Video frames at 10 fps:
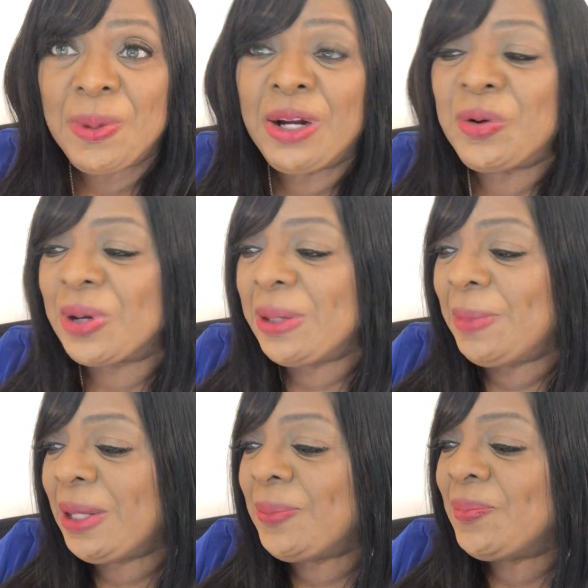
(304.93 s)

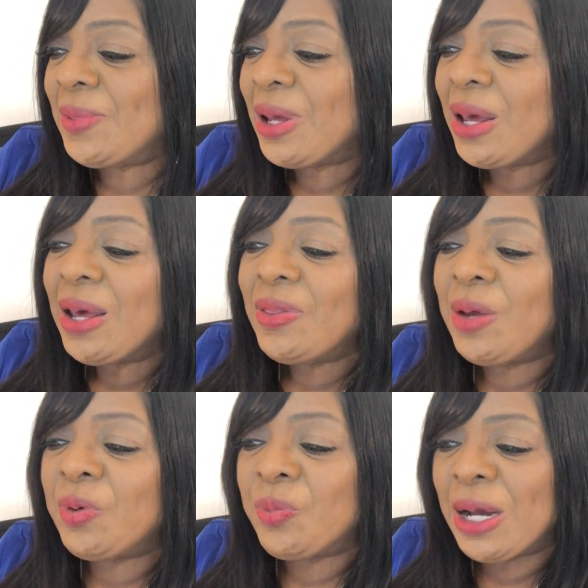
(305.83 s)
agreement. They
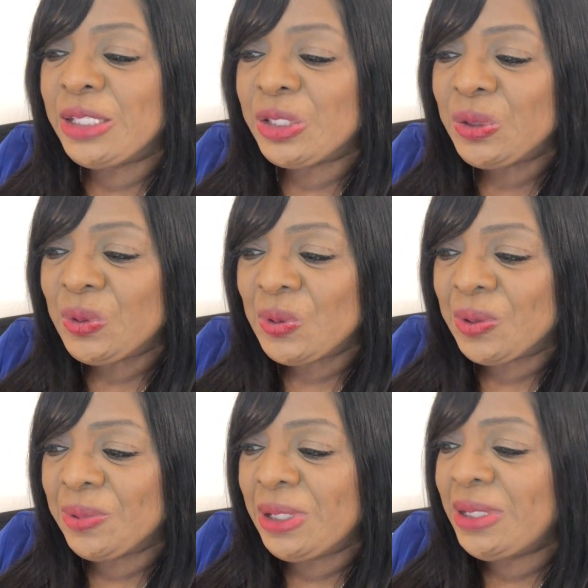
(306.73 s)
will write
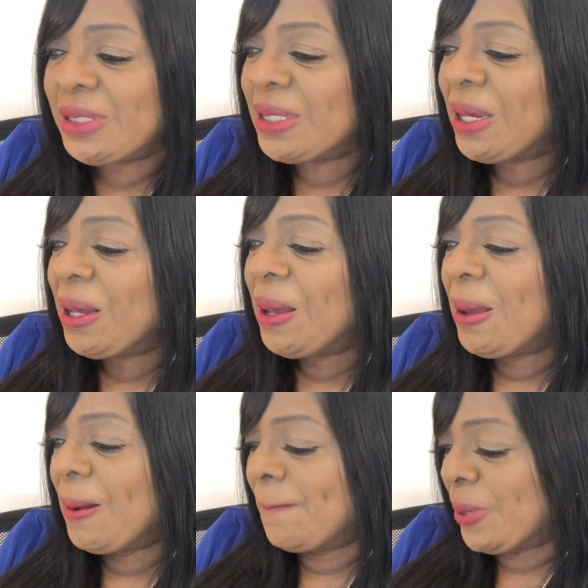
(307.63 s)
stories
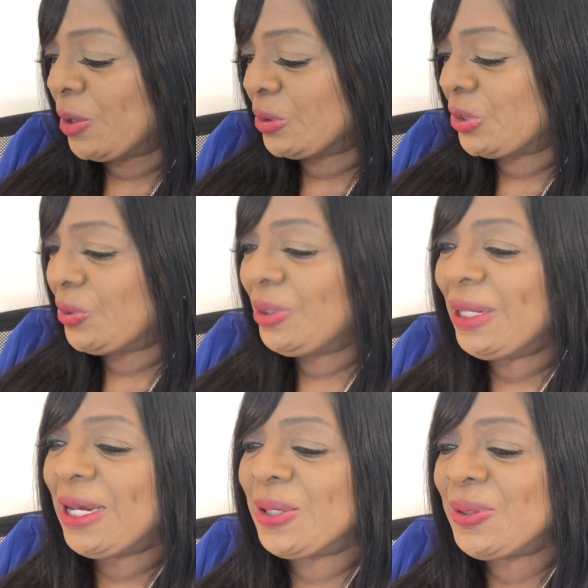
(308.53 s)
and personal
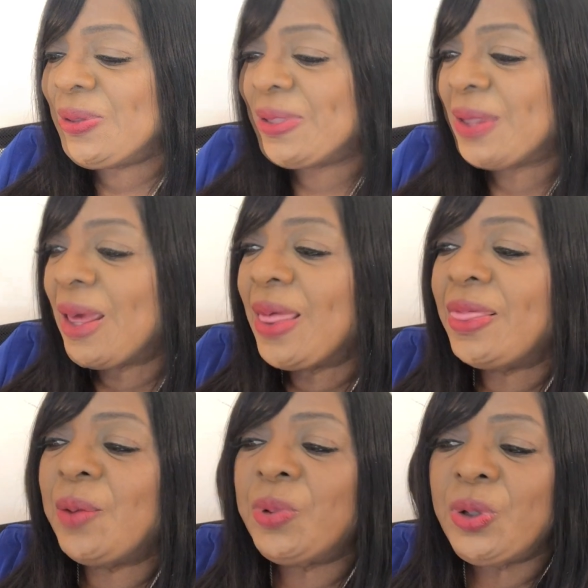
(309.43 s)
letters.
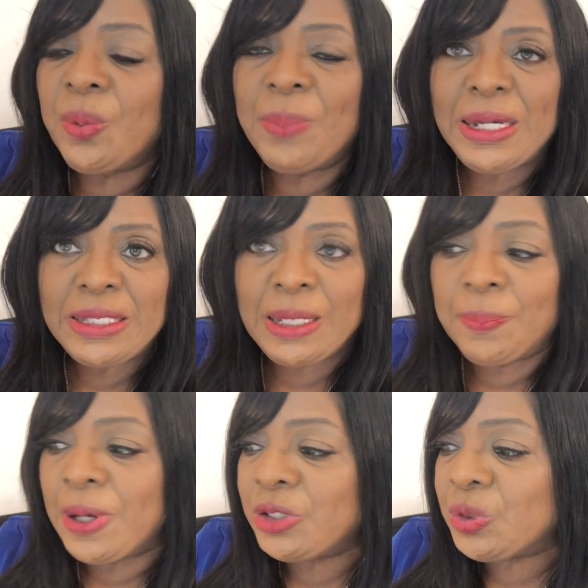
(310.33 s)
They will know basic
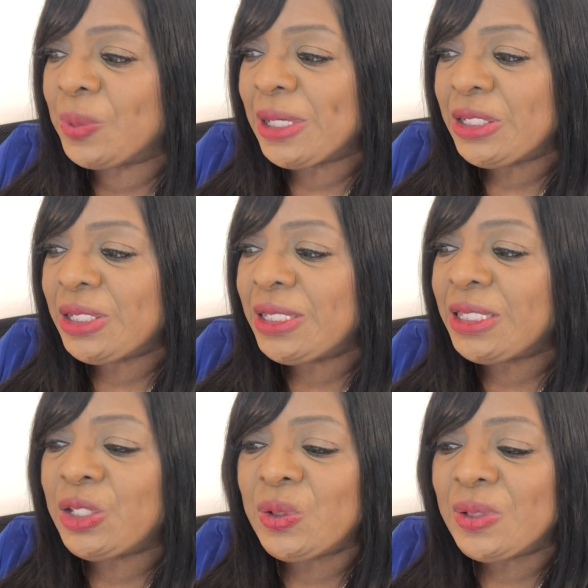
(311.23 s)
punctuations
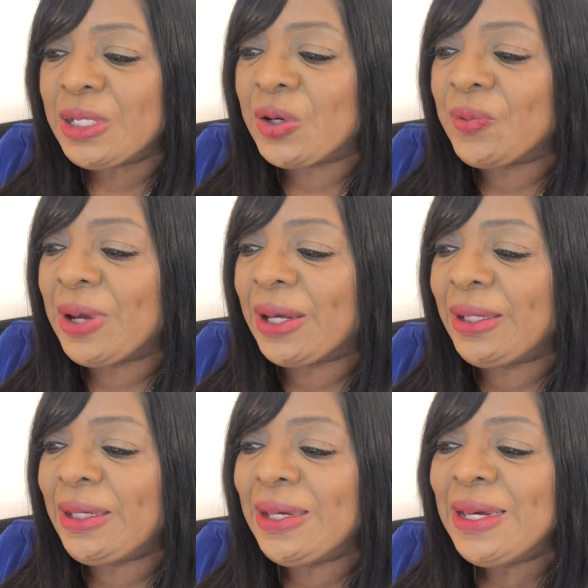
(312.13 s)
and use it
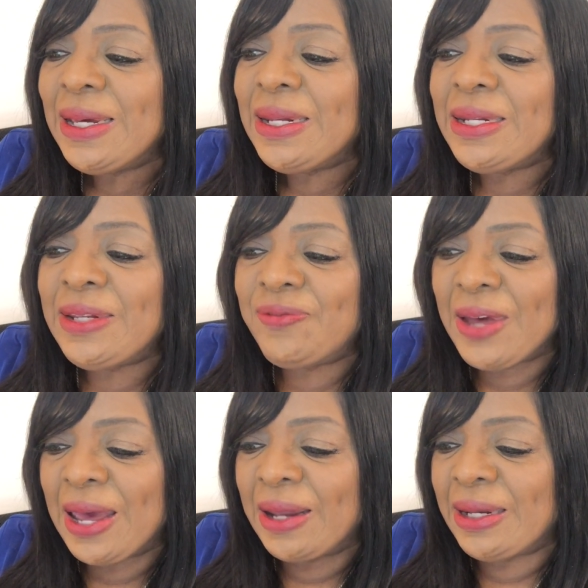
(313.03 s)
correctly,
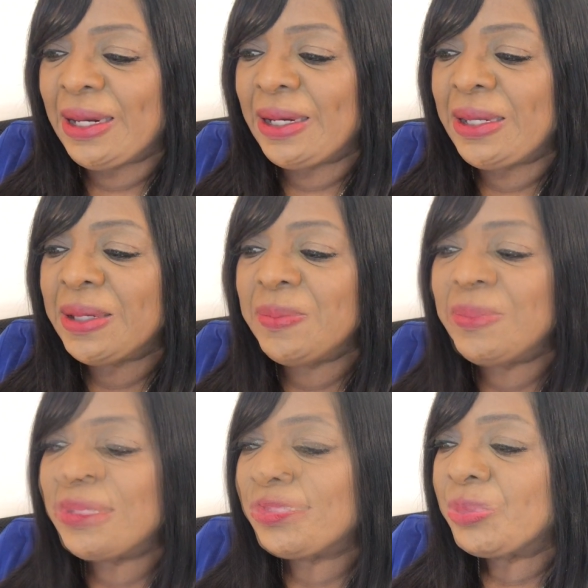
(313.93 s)
define
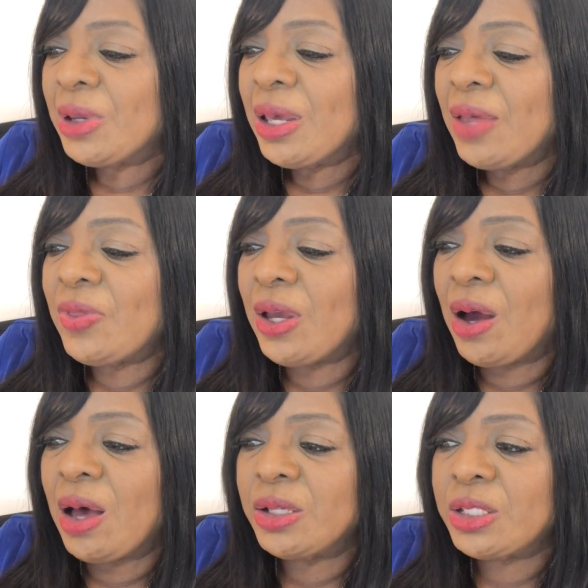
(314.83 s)
idioms. They'll
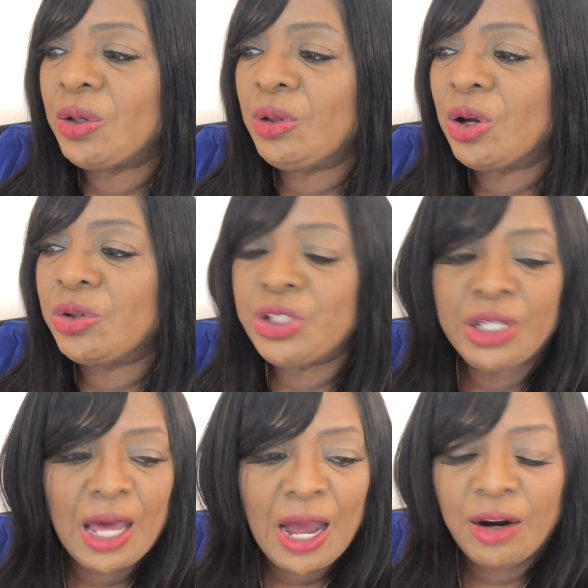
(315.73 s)
also learn
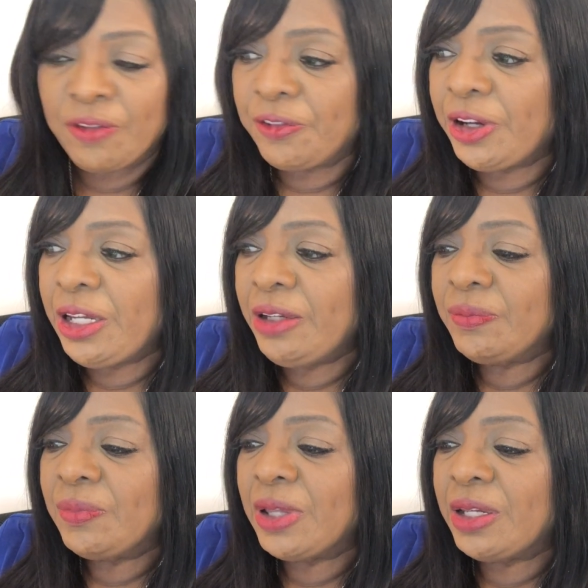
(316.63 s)
geography
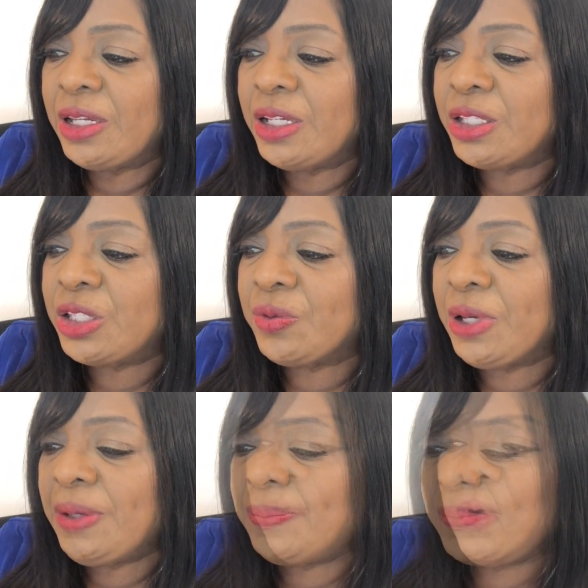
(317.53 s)
and
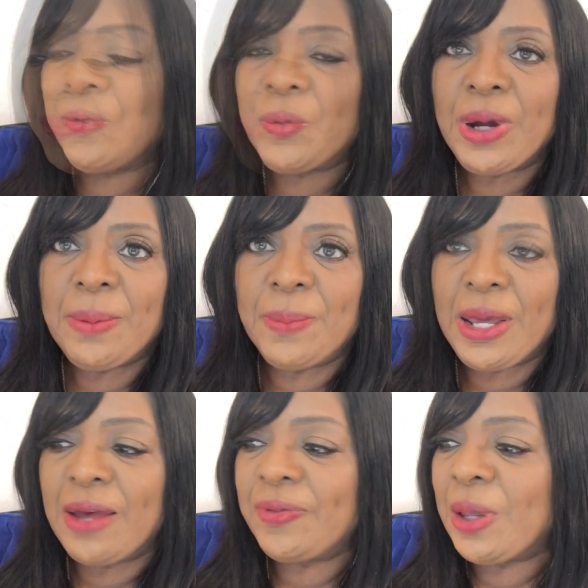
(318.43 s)
history. Fourth grade
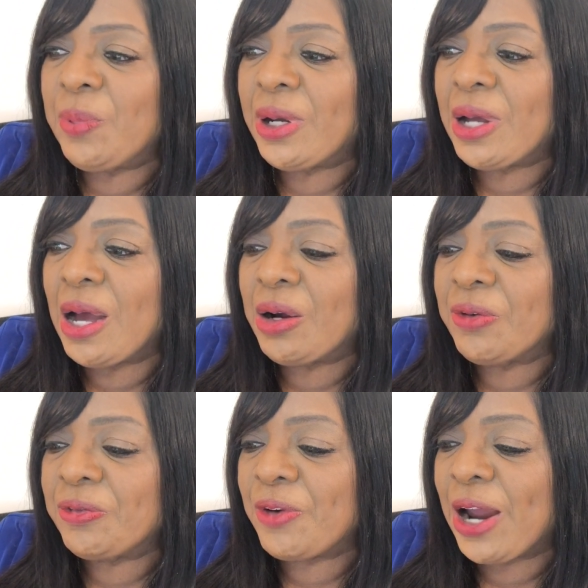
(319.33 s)
math, they will conquer
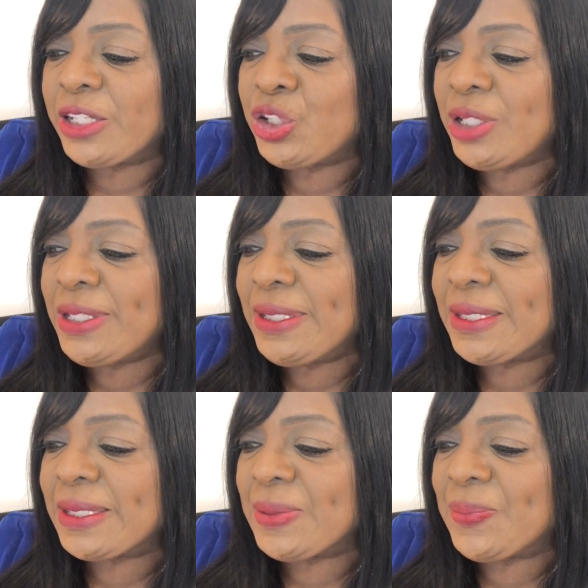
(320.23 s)
fractions,